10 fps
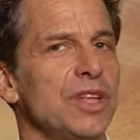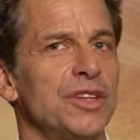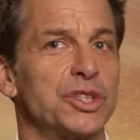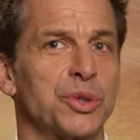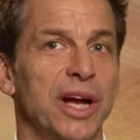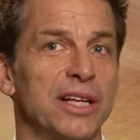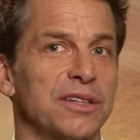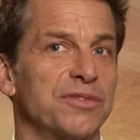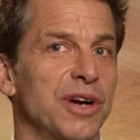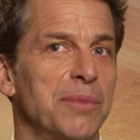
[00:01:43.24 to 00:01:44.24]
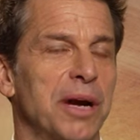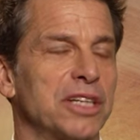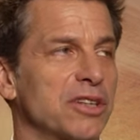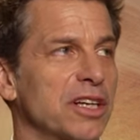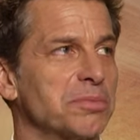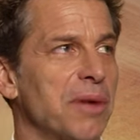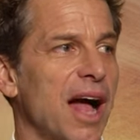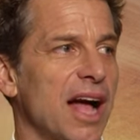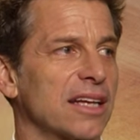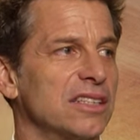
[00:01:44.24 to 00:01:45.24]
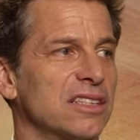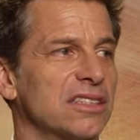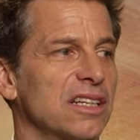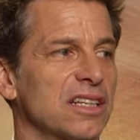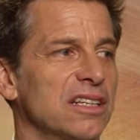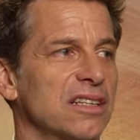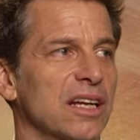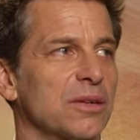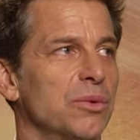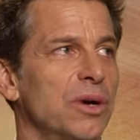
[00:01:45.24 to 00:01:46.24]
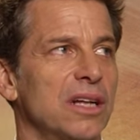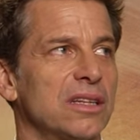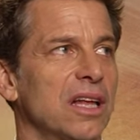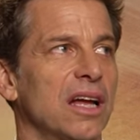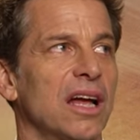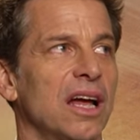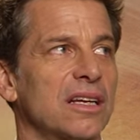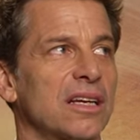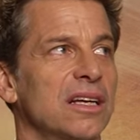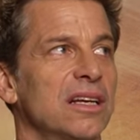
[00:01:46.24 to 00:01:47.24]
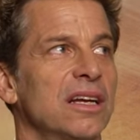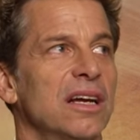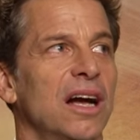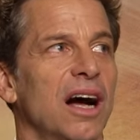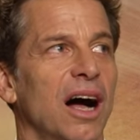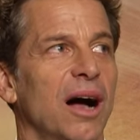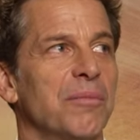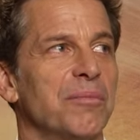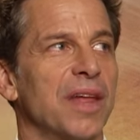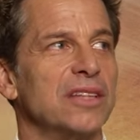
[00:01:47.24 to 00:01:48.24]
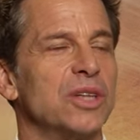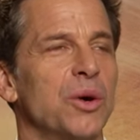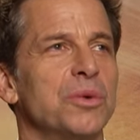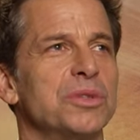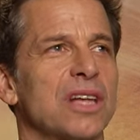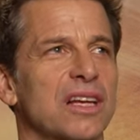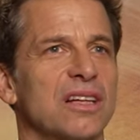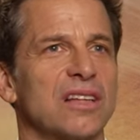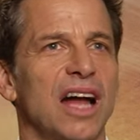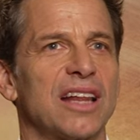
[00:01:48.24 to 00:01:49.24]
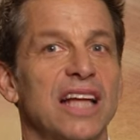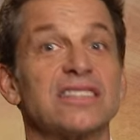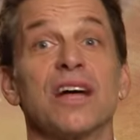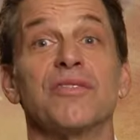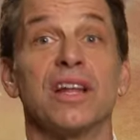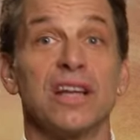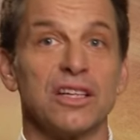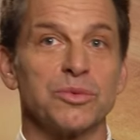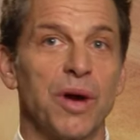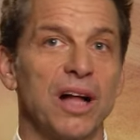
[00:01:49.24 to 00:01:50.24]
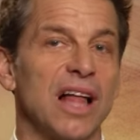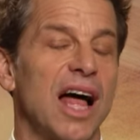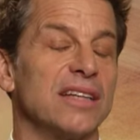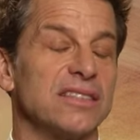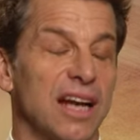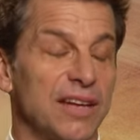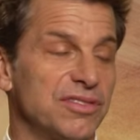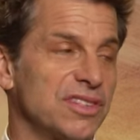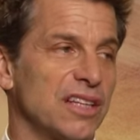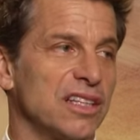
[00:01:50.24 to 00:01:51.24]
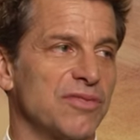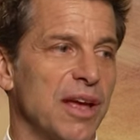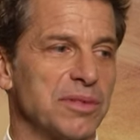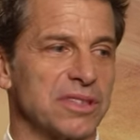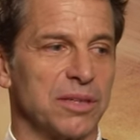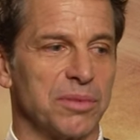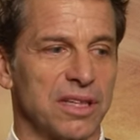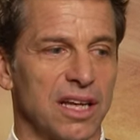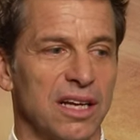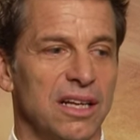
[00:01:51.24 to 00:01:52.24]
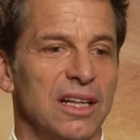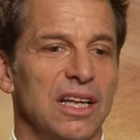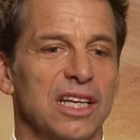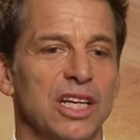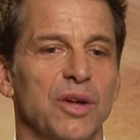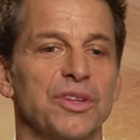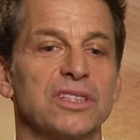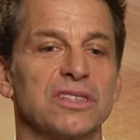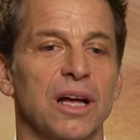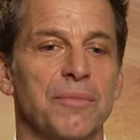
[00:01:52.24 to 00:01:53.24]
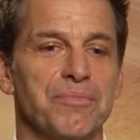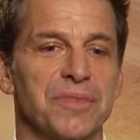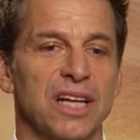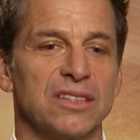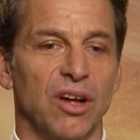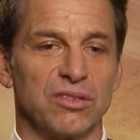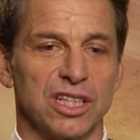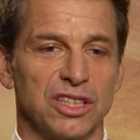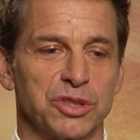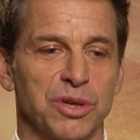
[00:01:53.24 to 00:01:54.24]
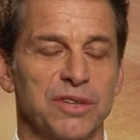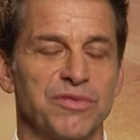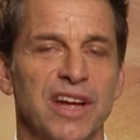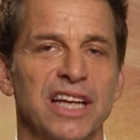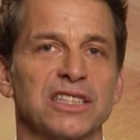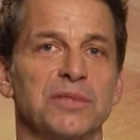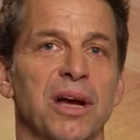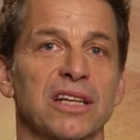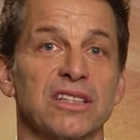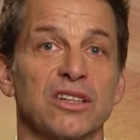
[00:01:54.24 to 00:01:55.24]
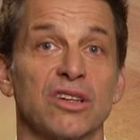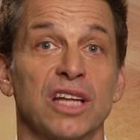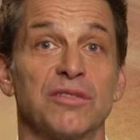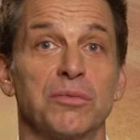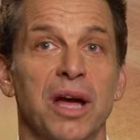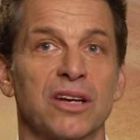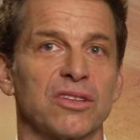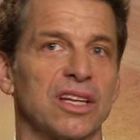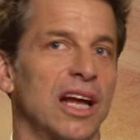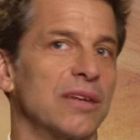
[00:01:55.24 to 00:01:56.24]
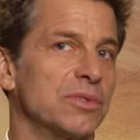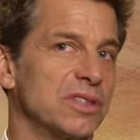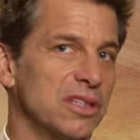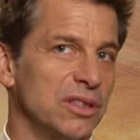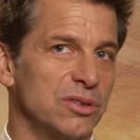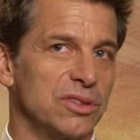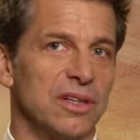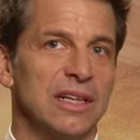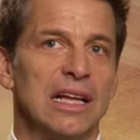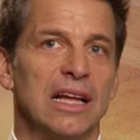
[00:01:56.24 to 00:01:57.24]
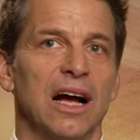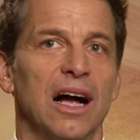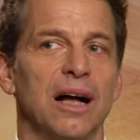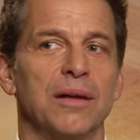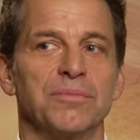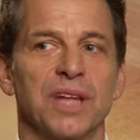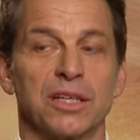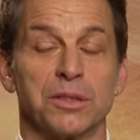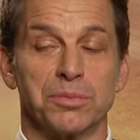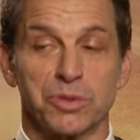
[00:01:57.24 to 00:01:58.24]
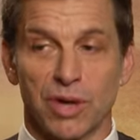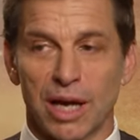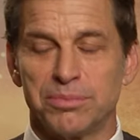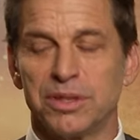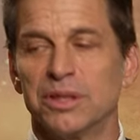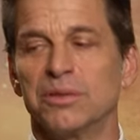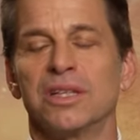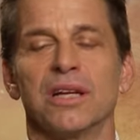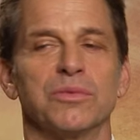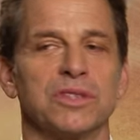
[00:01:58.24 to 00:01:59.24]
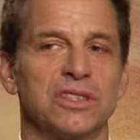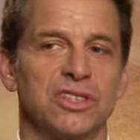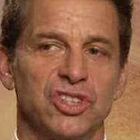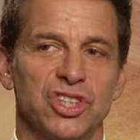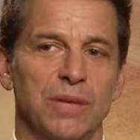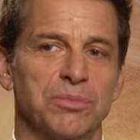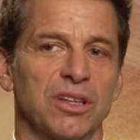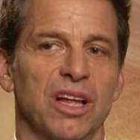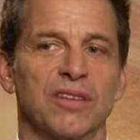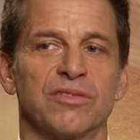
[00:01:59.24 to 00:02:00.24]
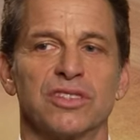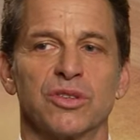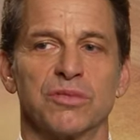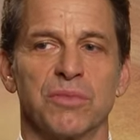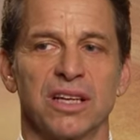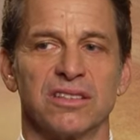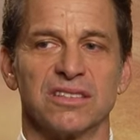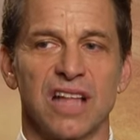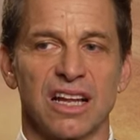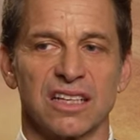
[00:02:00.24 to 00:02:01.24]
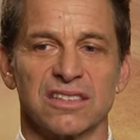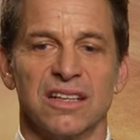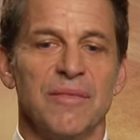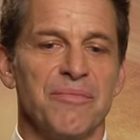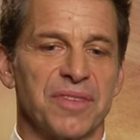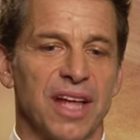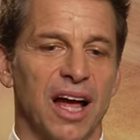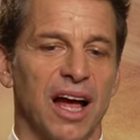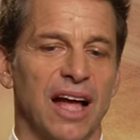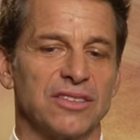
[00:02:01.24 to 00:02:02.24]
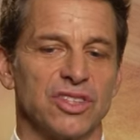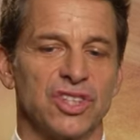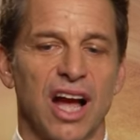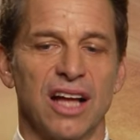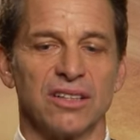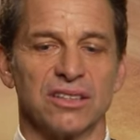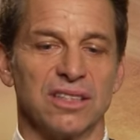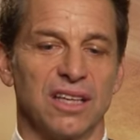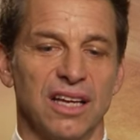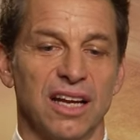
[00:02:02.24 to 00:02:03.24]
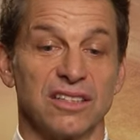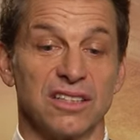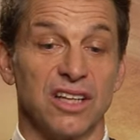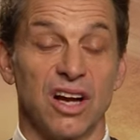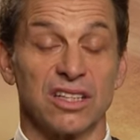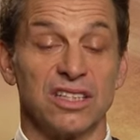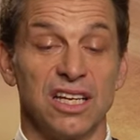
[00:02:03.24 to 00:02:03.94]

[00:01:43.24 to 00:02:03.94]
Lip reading: the trailer for Empire Strikes Back and just thinking like, what the heck? And so it was like a lot of that stuff. And as well as, and I've said this famously, but the, you know, this adult illustrated fantasy magazine called Heavy Metal that I was a huge, that I subscribed to, and that was shaped a lot of sort of my aesthetics as a child and as a young